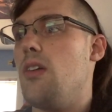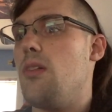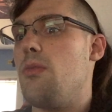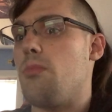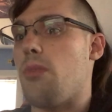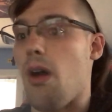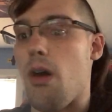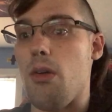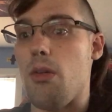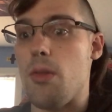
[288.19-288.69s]

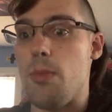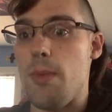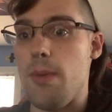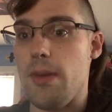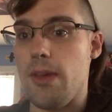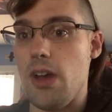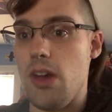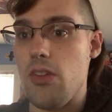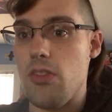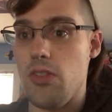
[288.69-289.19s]
Probably
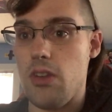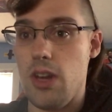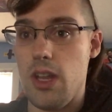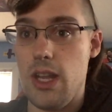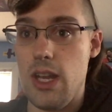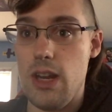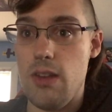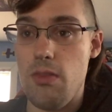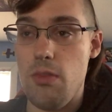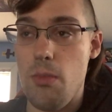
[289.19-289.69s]
because in the
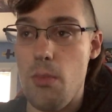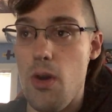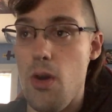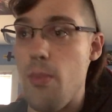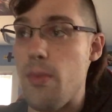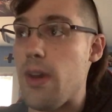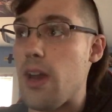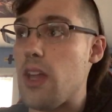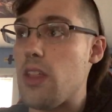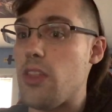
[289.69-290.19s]
heat of the
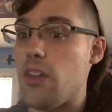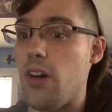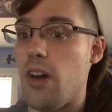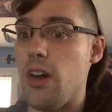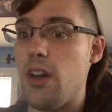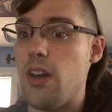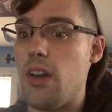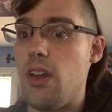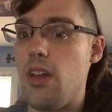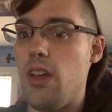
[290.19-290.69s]
moment, I
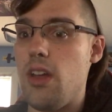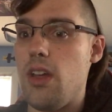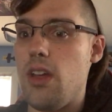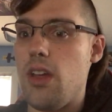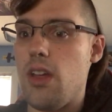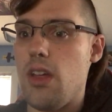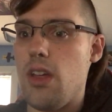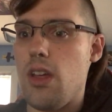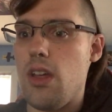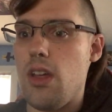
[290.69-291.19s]
thought,
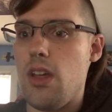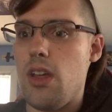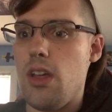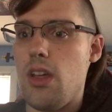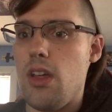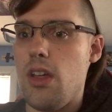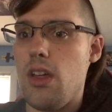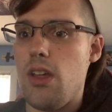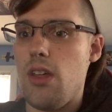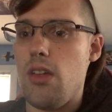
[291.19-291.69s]

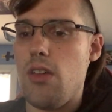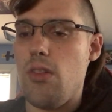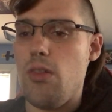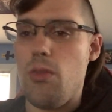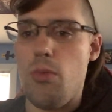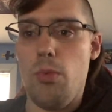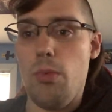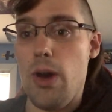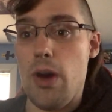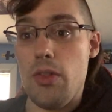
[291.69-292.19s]

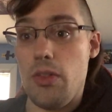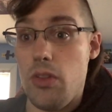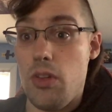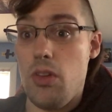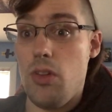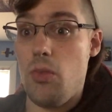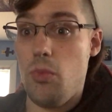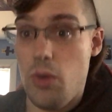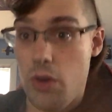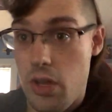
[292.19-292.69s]
well,
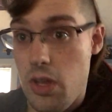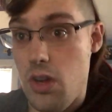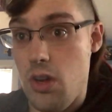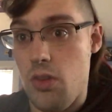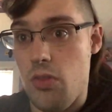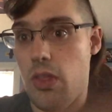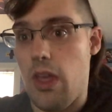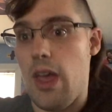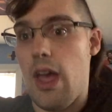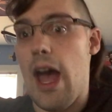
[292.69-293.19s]
the well, you know,
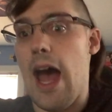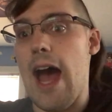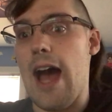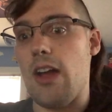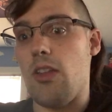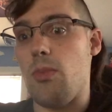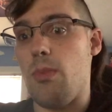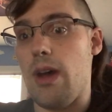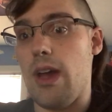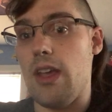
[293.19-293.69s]
they
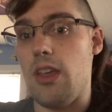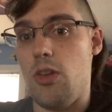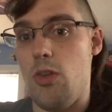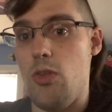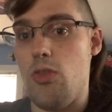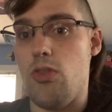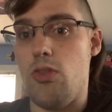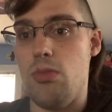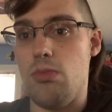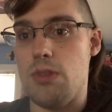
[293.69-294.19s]
hacked my
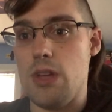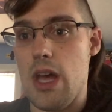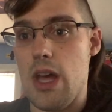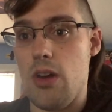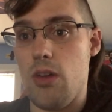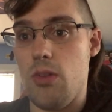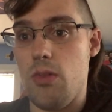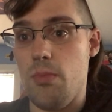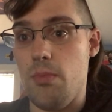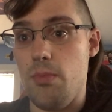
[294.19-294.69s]
YouTube
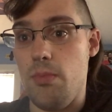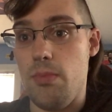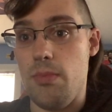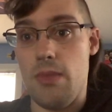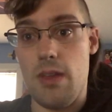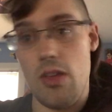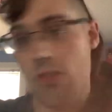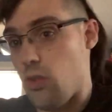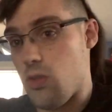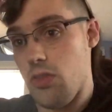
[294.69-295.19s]
channel.
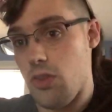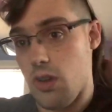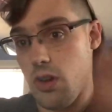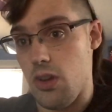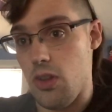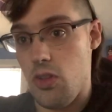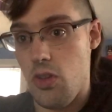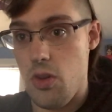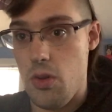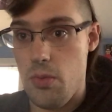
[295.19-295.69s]
That's all they're
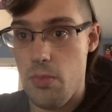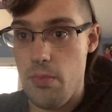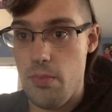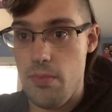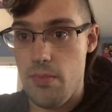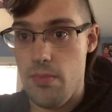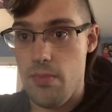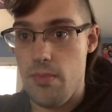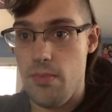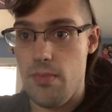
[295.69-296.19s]
gonna do.
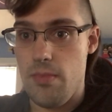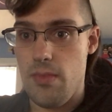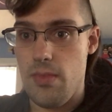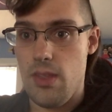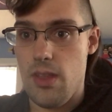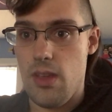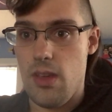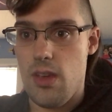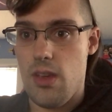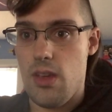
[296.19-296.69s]

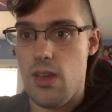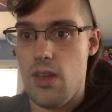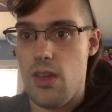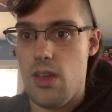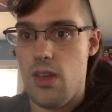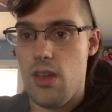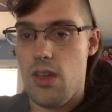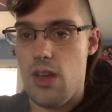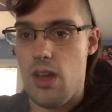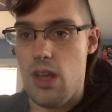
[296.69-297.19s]

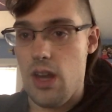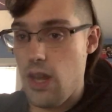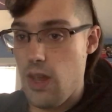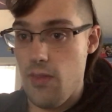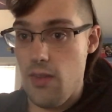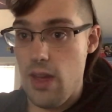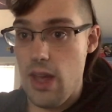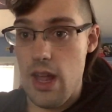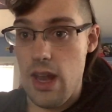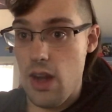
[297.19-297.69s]
And
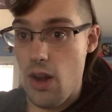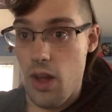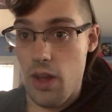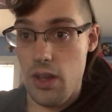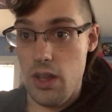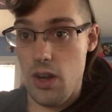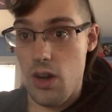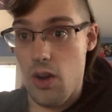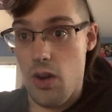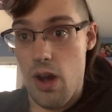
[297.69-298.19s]
even and I,
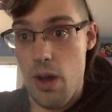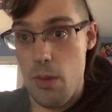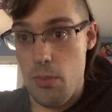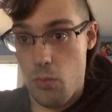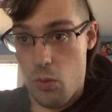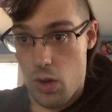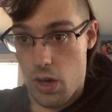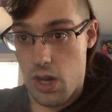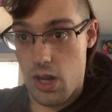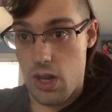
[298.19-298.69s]
you know, I'm
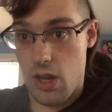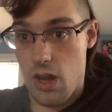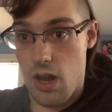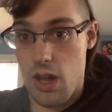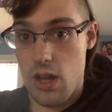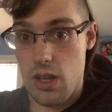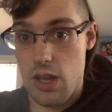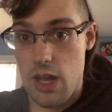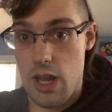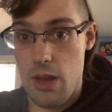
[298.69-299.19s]
working
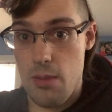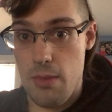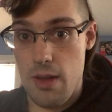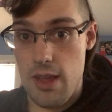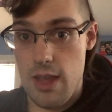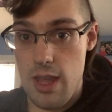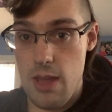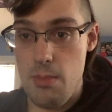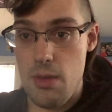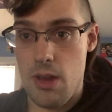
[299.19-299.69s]
on getting my
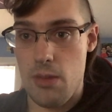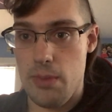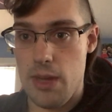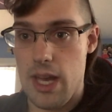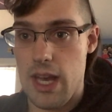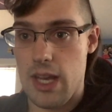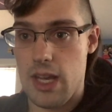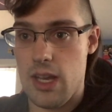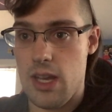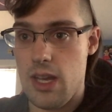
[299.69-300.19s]
email
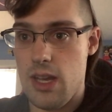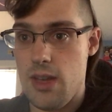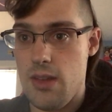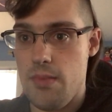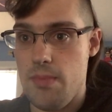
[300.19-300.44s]
back.